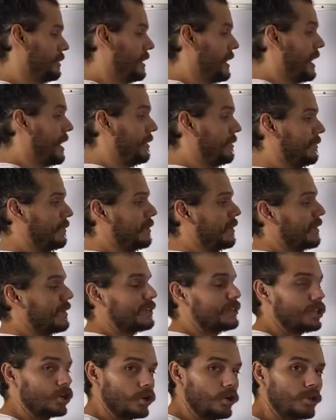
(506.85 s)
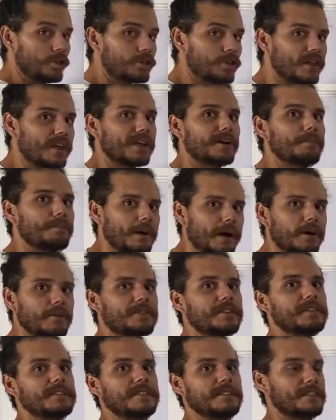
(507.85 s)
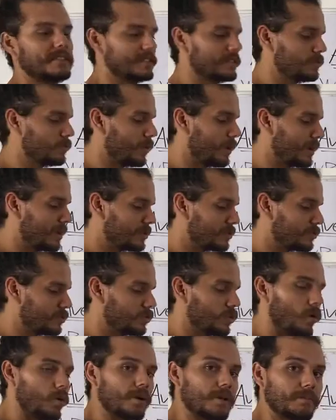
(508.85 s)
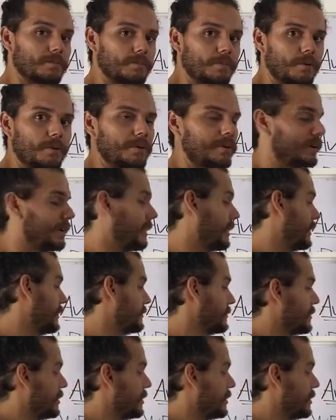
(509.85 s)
And the good thing about this, and this is why it's so important, guys,